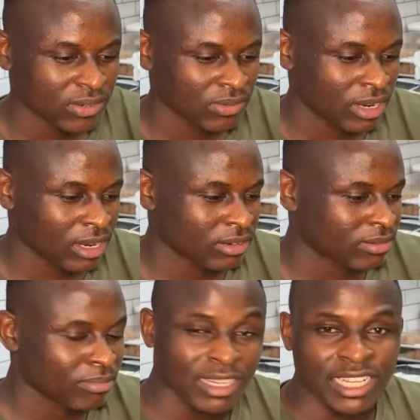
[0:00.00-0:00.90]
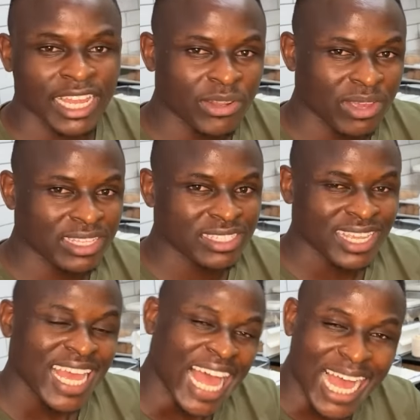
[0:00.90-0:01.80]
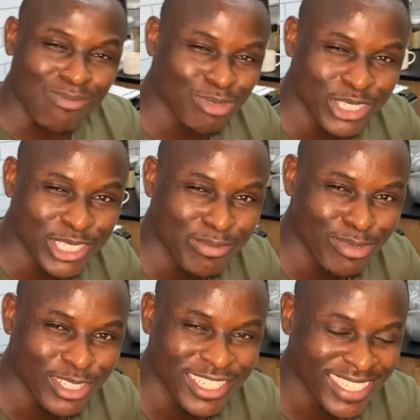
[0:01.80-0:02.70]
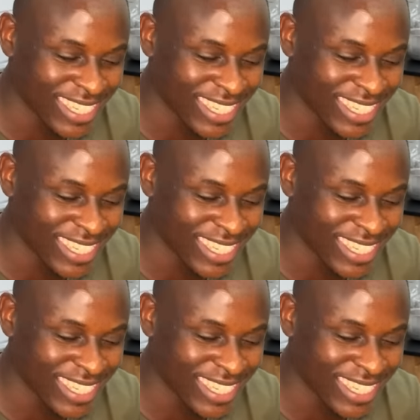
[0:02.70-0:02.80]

Wow. But anyways, abuzu buzu.